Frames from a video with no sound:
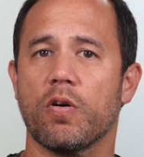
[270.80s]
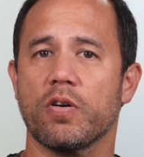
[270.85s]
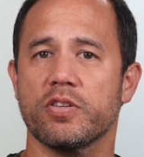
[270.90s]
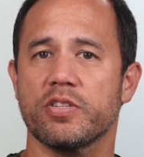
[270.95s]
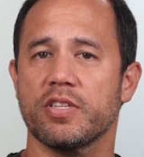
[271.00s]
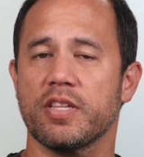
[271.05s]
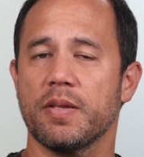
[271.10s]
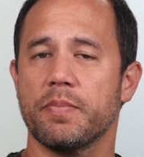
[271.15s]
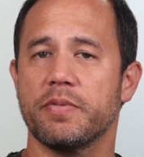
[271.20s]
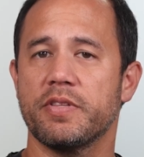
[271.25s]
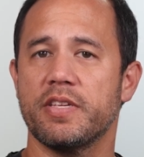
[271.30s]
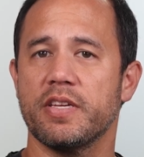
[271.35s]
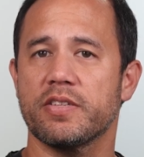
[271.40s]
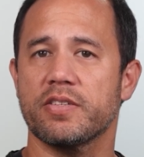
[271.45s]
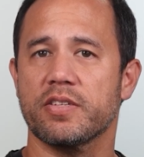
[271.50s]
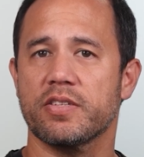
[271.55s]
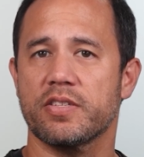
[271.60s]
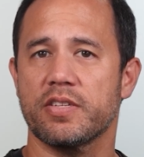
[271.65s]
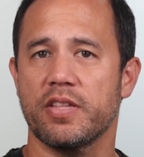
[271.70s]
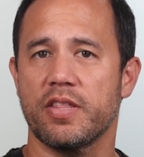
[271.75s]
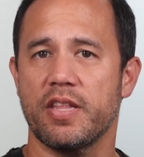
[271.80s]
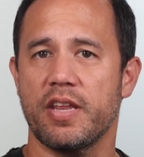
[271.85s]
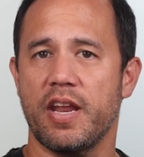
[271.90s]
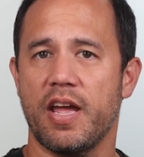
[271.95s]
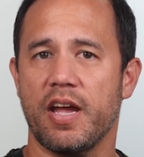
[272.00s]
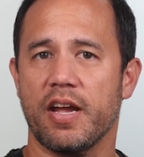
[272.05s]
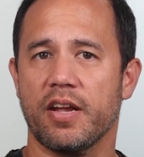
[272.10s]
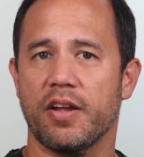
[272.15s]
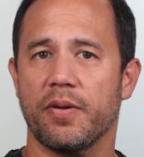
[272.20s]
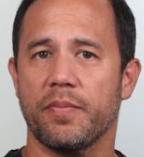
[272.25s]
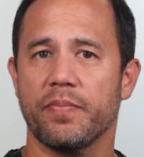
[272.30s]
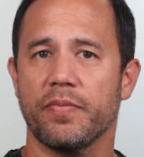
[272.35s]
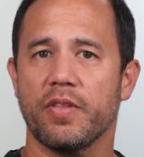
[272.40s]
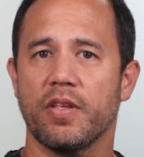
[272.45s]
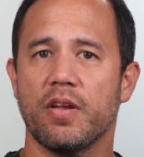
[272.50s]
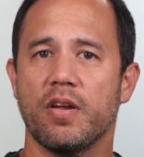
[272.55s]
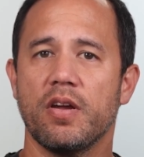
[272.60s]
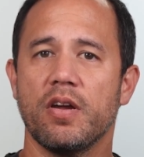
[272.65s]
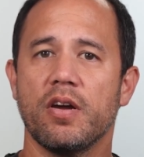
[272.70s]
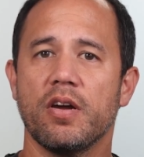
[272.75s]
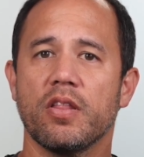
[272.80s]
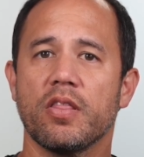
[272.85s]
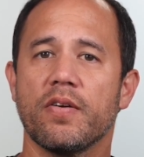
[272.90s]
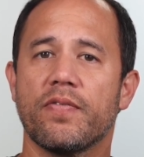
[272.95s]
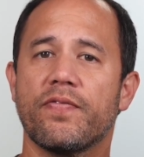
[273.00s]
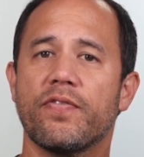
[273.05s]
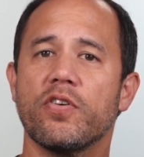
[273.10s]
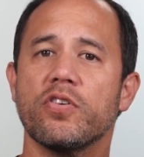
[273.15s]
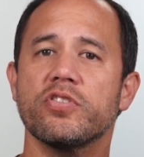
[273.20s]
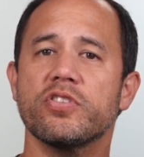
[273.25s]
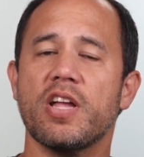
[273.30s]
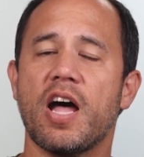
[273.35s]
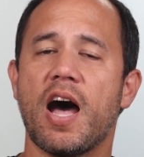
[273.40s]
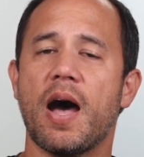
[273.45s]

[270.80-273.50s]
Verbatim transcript: or slip discs in the neck. The first